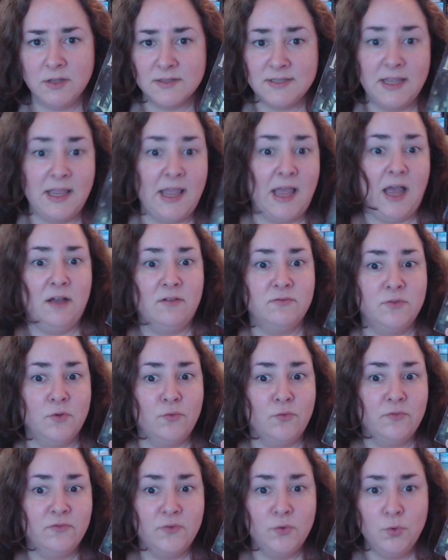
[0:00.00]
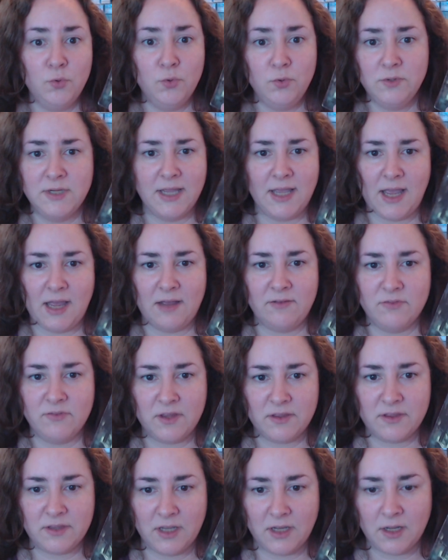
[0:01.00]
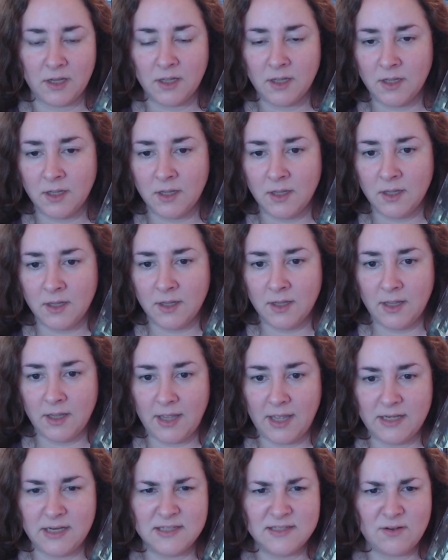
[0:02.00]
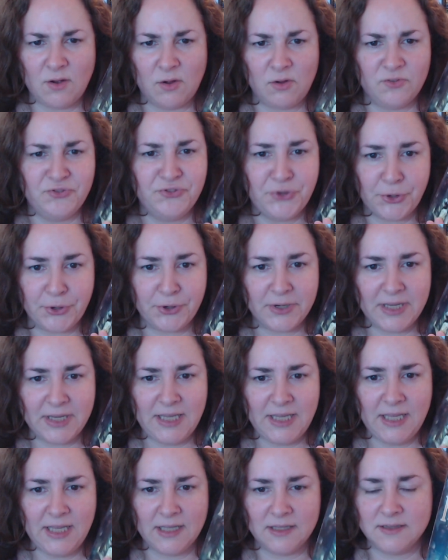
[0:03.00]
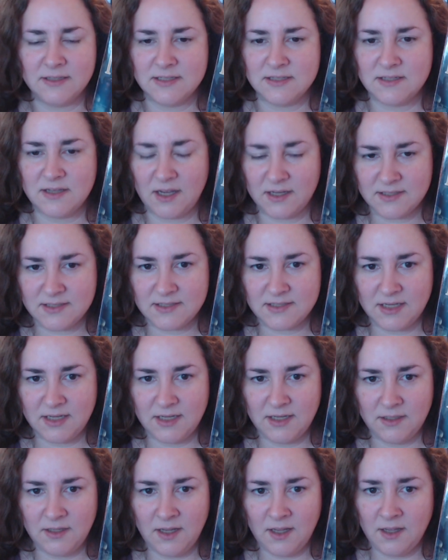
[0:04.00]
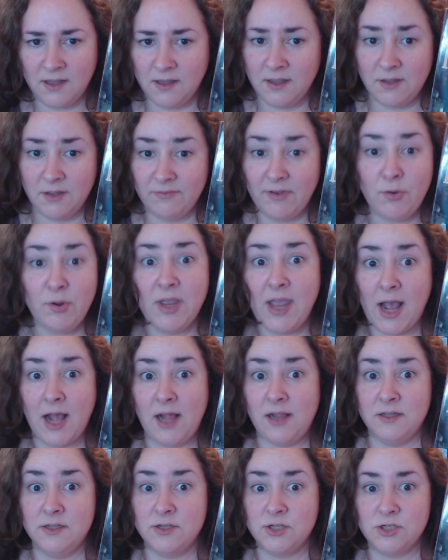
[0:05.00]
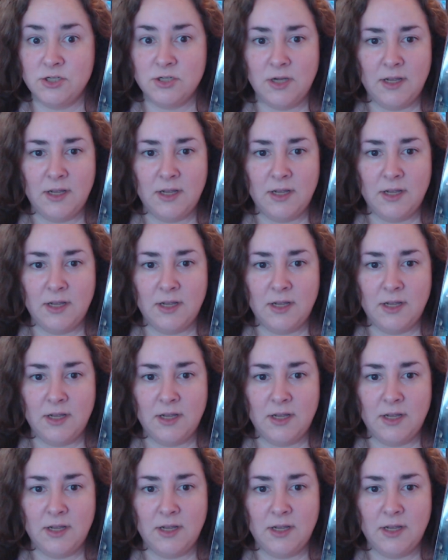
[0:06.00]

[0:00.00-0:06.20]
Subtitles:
they have no food, they have nothing, and it's all dirty and disgusting, very hellish.